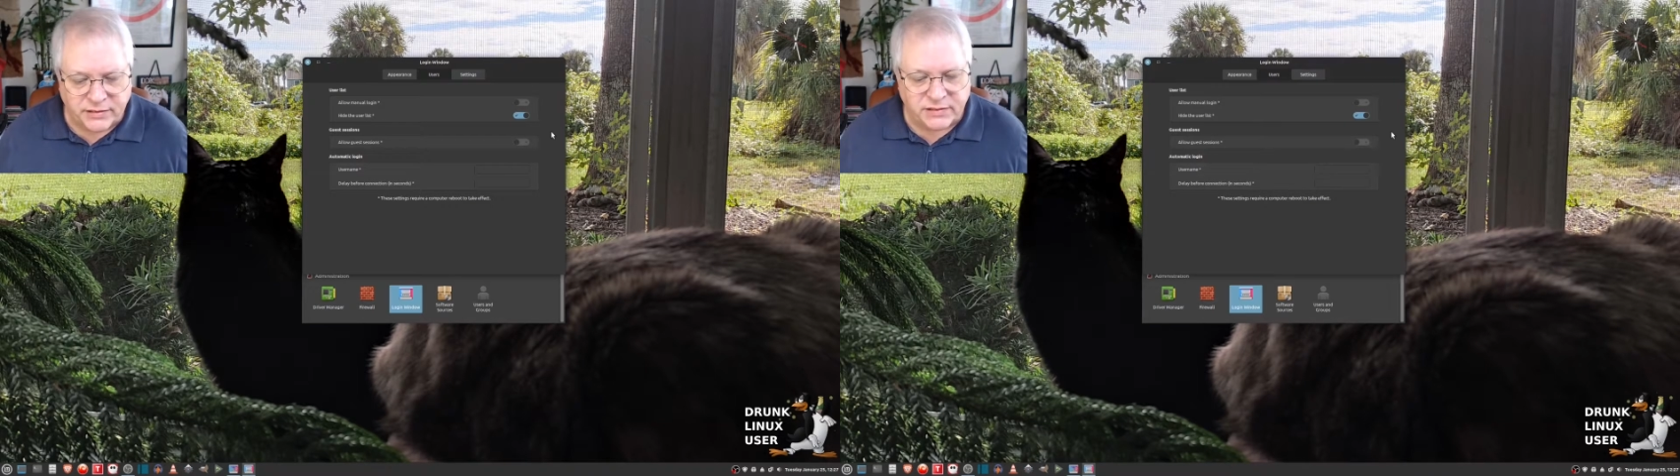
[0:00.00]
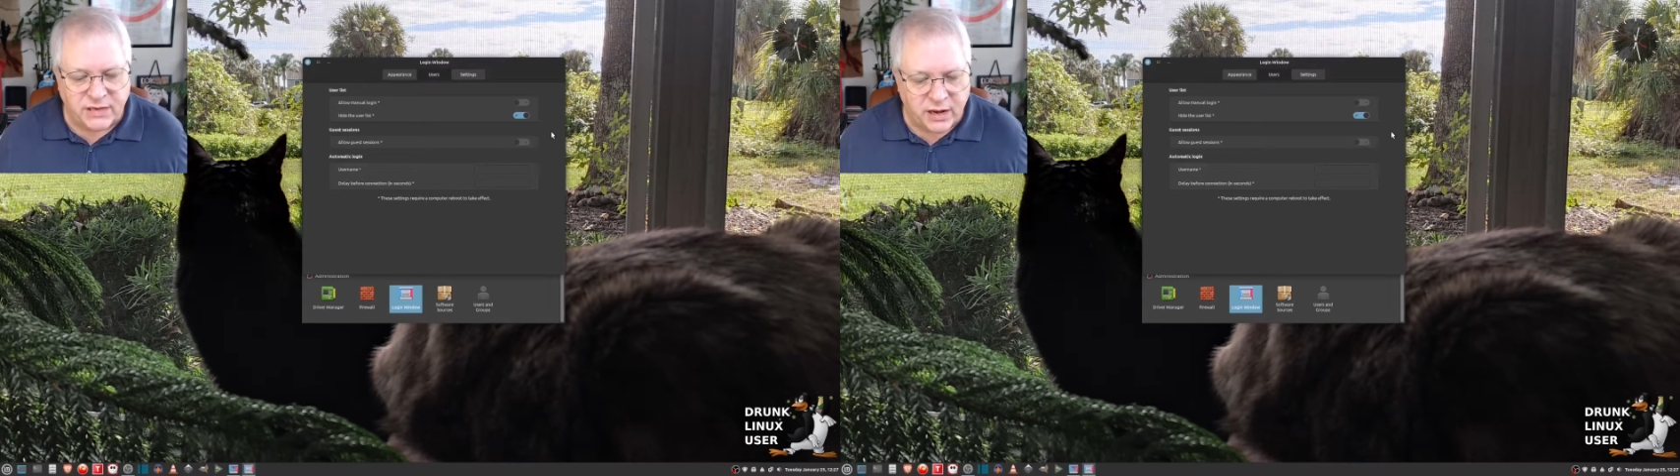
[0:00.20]

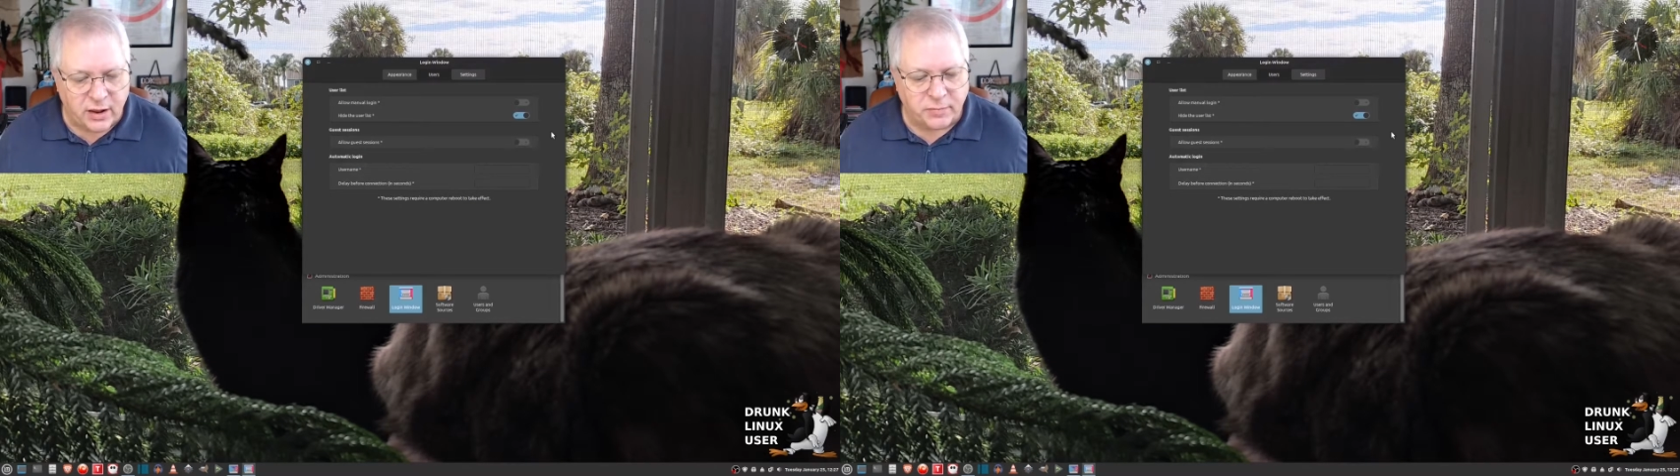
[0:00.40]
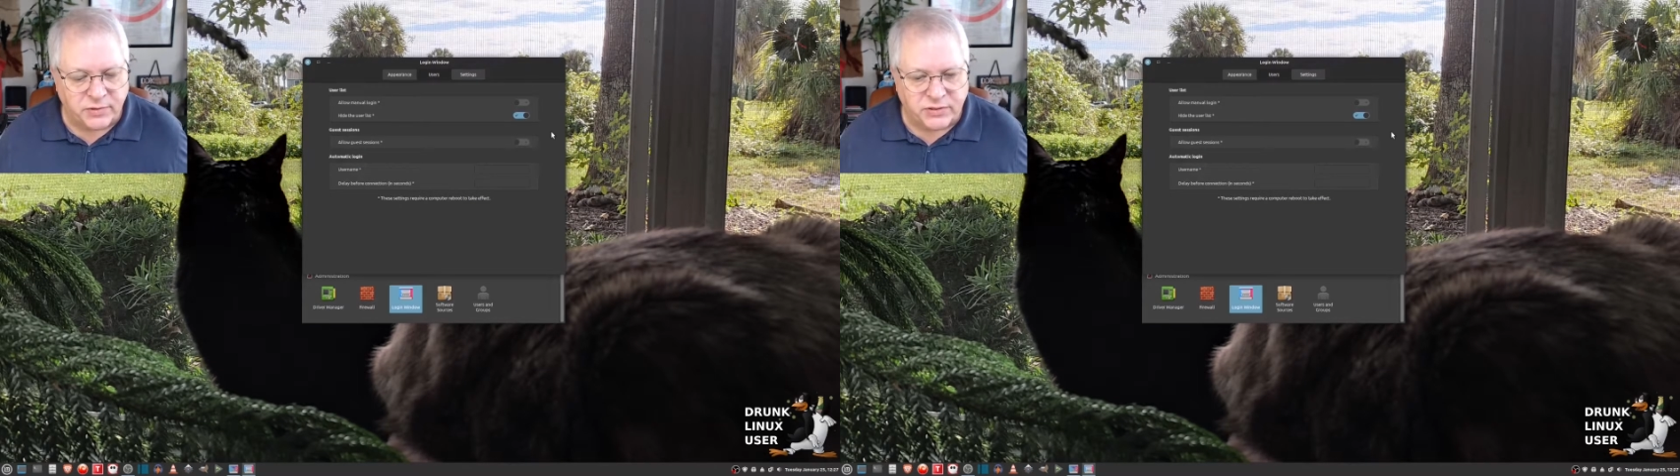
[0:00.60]
set
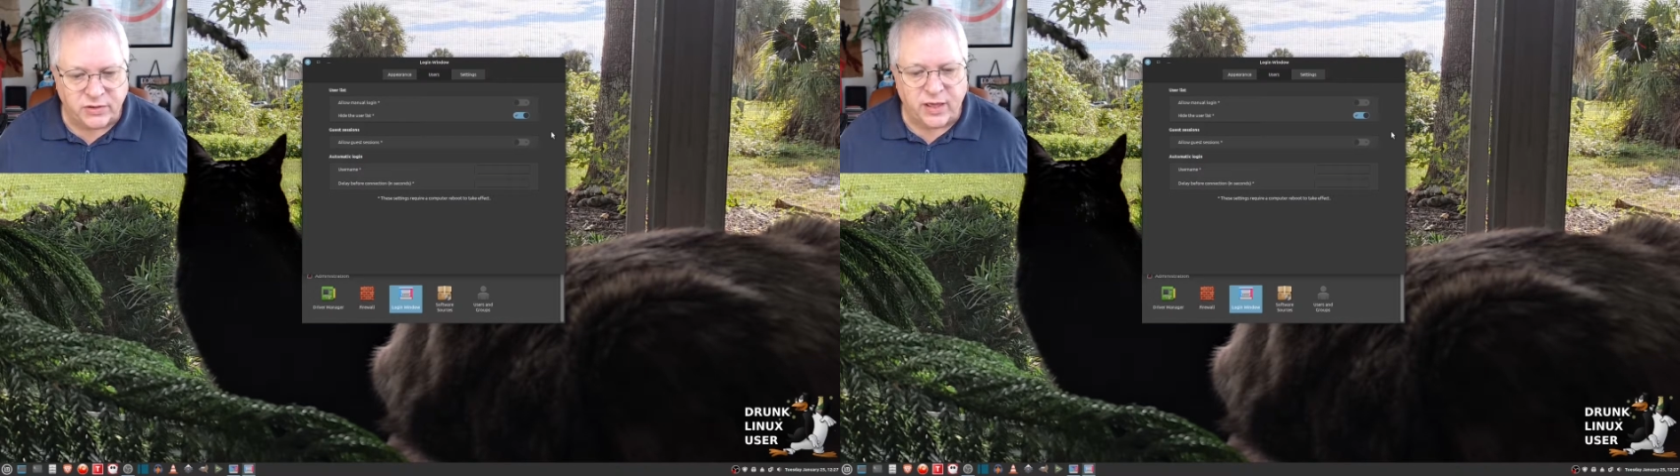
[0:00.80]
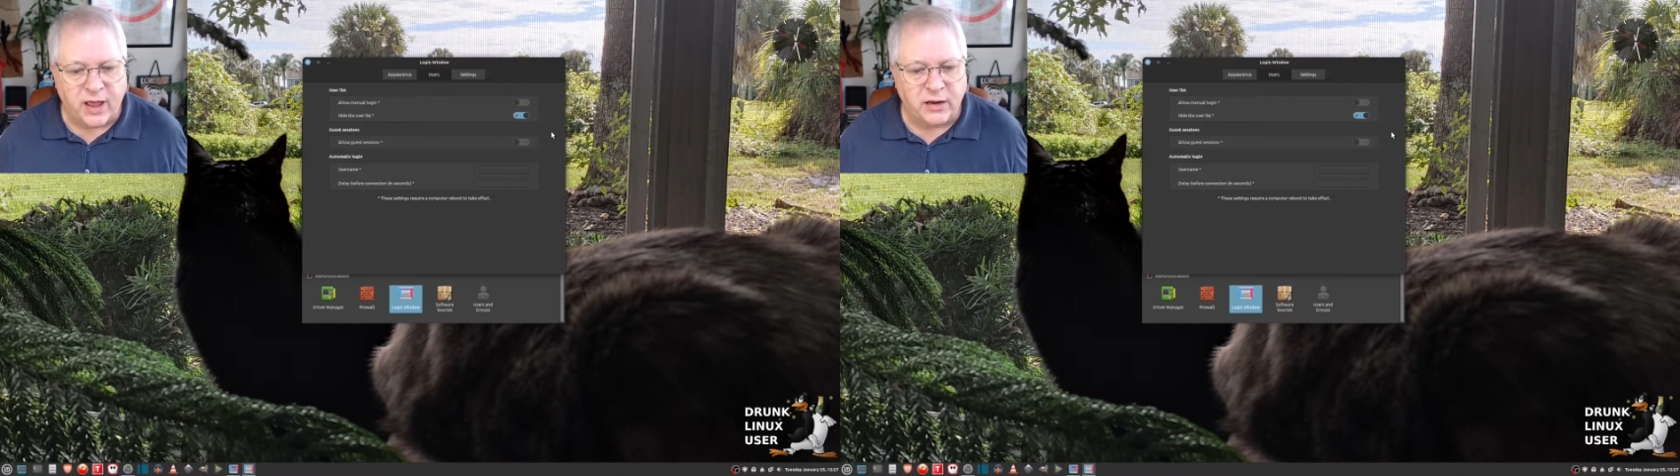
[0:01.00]
up so
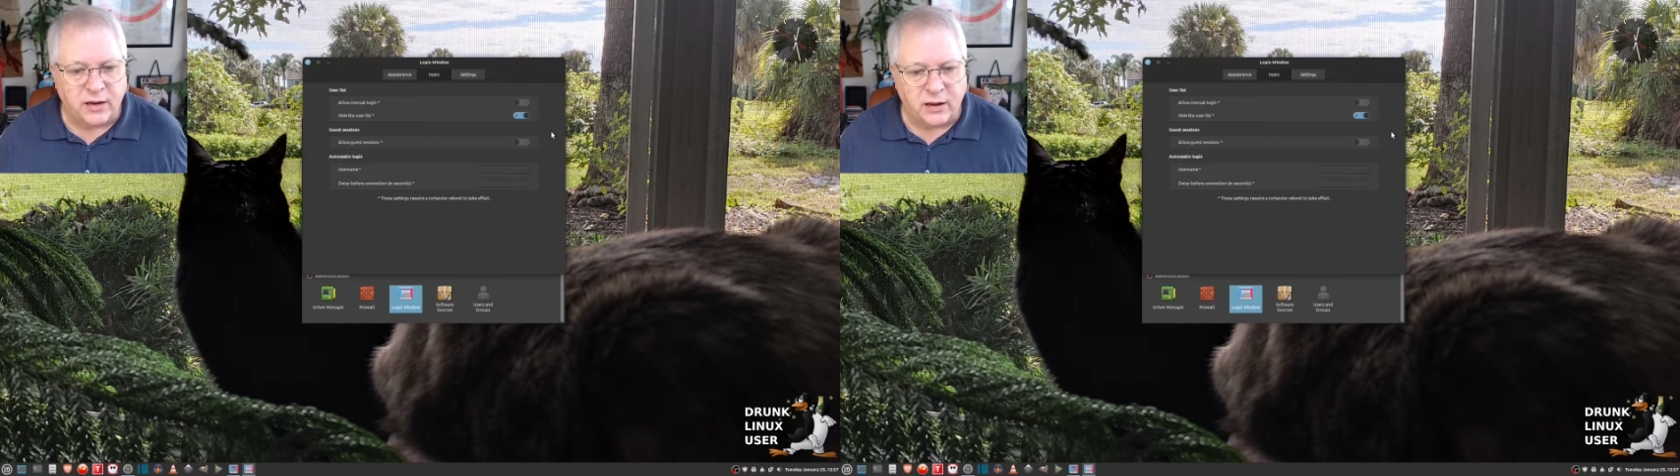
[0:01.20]
that